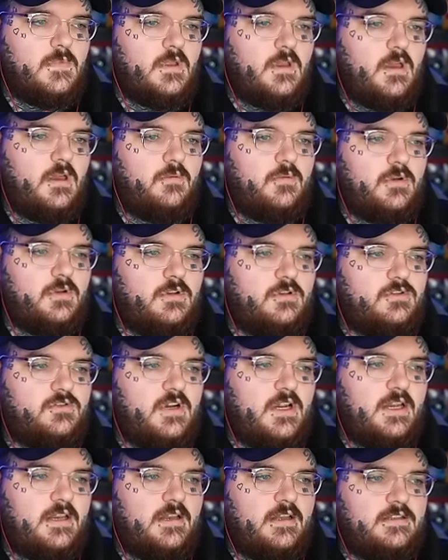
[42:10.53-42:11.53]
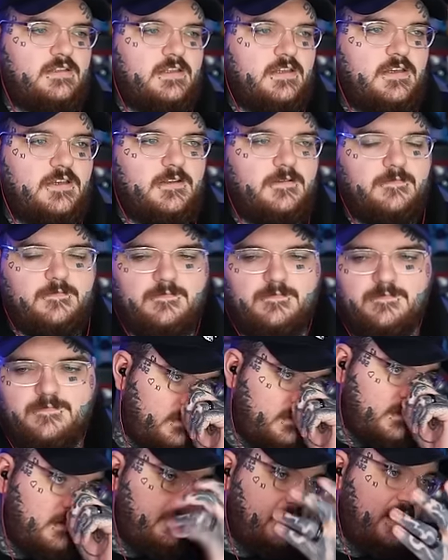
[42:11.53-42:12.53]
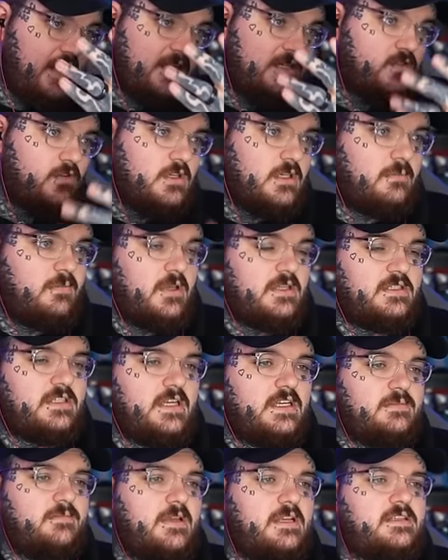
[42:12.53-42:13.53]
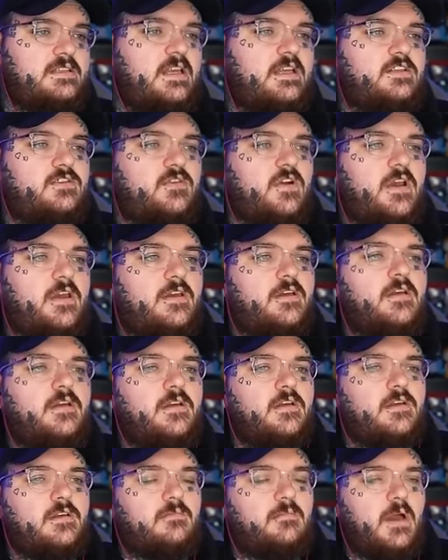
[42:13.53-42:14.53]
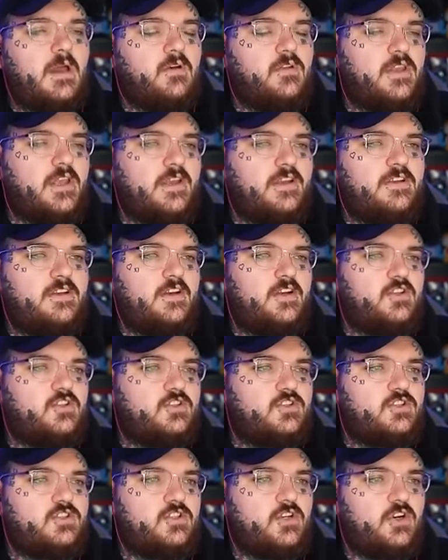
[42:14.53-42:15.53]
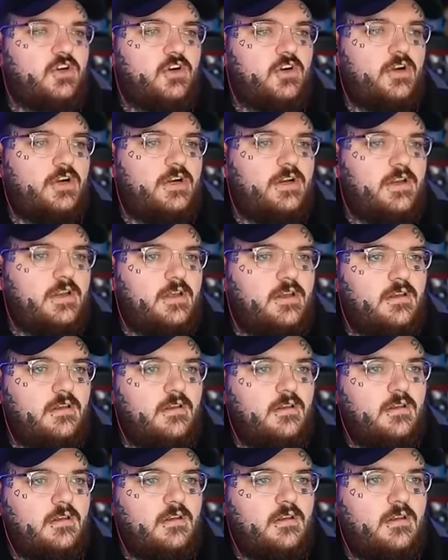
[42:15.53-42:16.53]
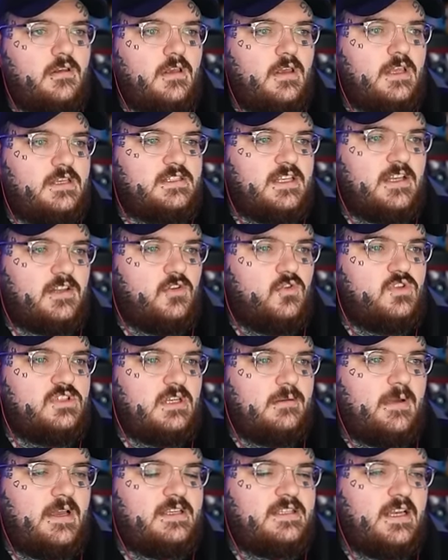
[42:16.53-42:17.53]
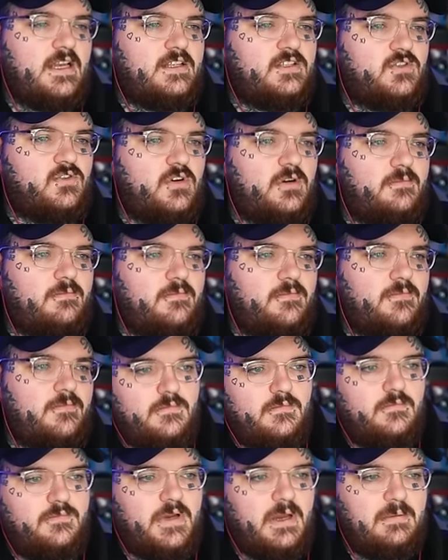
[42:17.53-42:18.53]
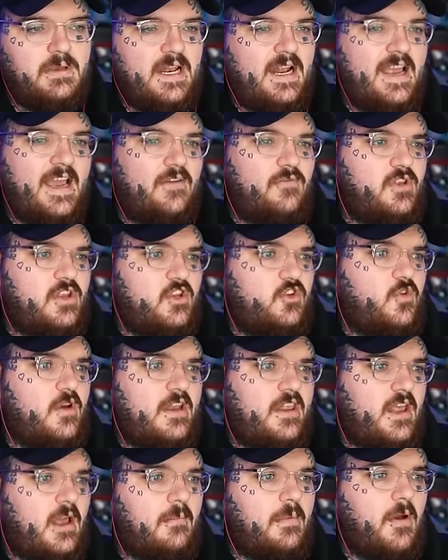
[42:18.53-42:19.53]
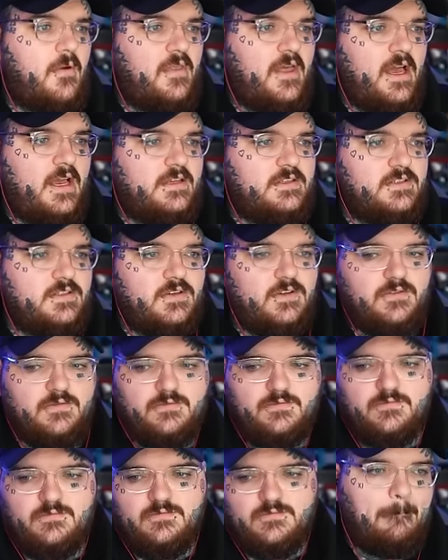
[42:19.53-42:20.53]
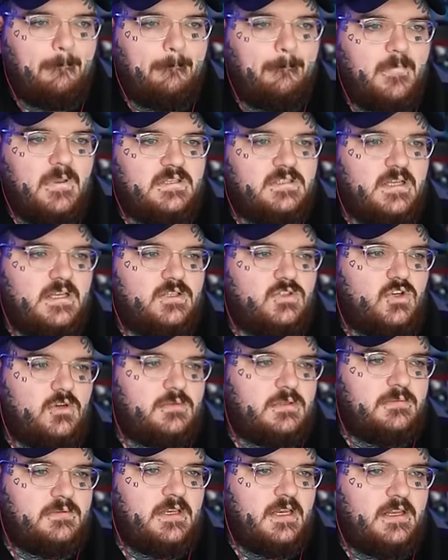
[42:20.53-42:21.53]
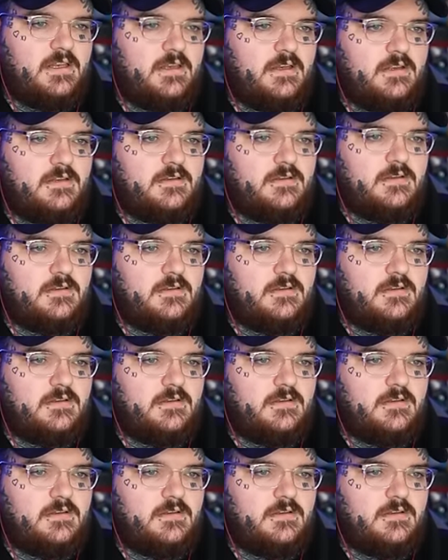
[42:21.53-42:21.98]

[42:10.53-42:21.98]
I will dragon dance again. I mean, I guess going to plus six makes sense, right? My only concern is like losing my sandstorm. But I mean, I can't really do anything about that. So, okay, sandstorm subsided.